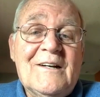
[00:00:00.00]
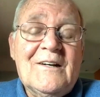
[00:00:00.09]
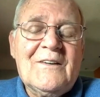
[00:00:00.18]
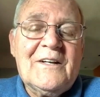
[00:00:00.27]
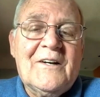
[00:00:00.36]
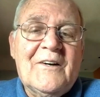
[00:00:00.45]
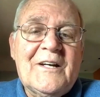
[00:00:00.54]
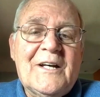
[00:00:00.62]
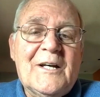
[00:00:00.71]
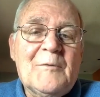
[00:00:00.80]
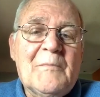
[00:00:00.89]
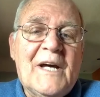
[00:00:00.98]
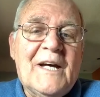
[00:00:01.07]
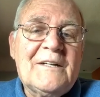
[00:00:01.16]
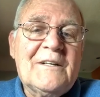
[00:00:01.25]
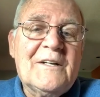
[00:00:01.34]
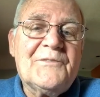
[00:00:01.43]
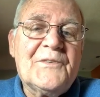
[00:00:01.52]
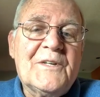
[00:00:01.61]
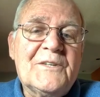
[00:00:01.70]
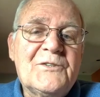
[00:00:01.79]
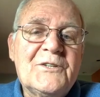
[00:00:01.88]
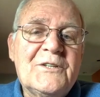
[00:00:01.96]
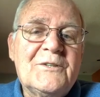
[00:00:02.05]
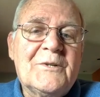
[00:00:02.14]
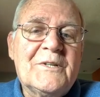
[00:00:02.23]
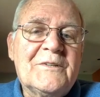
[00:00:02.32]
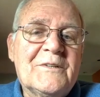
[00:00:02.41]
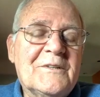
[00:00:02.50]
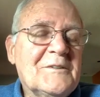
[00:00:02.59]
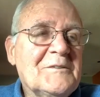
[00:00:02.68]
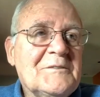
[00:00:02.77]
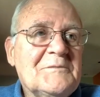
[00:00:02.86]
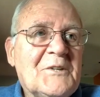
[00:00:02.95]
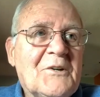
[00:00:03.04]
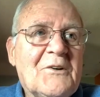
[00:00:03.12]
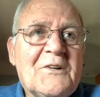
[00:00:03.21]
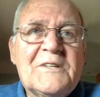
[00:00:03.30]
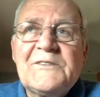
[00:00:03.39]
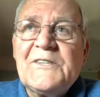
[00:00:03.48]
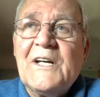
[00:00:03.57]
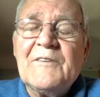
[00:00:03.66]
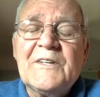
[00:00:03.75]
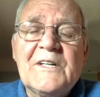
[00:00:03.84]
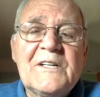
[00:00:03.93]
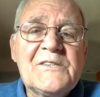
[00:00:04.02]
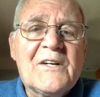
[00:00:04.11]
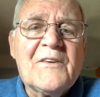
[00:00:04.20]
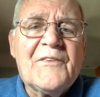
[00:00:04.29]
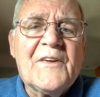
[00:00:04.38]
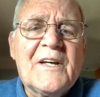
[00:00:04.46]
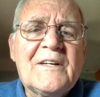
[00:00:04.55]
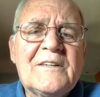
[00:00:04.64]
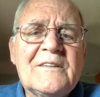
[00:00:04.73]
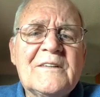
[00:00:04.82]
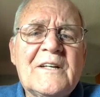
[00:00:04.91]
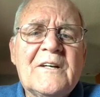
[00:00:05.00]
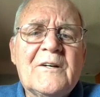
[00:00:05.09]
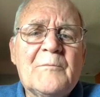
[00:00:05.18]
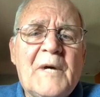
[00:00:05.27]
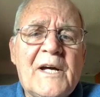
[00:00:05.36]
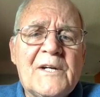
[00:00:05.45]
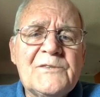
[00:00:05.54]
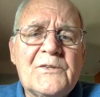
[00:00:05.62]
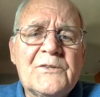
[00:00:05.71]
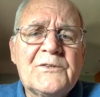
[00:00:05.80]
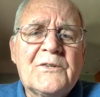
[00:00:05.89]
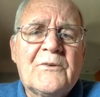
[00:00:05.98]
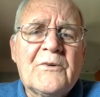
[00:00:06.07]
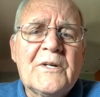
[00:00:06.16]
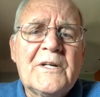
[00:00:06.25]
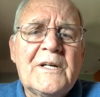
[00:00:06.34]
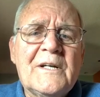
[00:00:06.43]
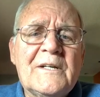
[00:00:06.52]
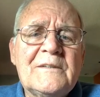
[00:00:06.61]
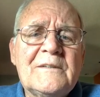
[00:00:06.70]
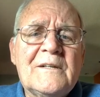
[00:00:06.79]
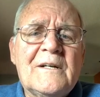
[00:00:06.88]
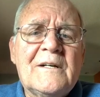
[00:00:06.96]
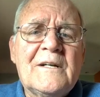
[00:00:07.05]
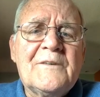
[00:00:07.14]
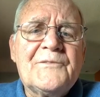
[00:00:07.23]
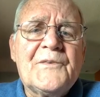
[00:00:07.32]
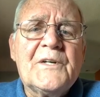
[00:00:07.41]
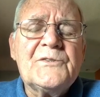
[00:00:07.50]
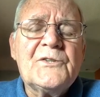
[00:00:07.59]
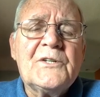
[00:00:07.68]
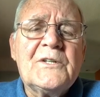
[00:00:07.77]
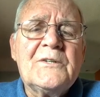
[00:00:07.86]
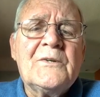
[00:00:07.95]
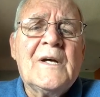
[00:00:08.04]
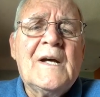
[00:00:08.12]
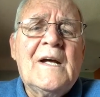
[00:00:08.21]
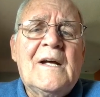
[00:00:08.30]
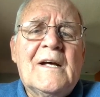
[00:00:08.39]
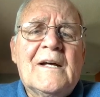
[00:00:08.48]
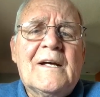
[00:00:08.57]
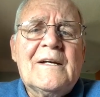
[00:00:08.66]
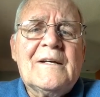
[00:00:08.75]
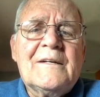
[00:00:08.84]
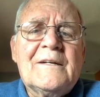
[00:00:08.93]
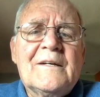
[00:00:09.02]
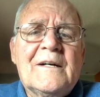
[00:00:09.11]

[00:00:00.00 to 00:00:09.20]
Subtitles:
Larry came back to FSU in the early 70s, I think, to get a master's degree at FSU. And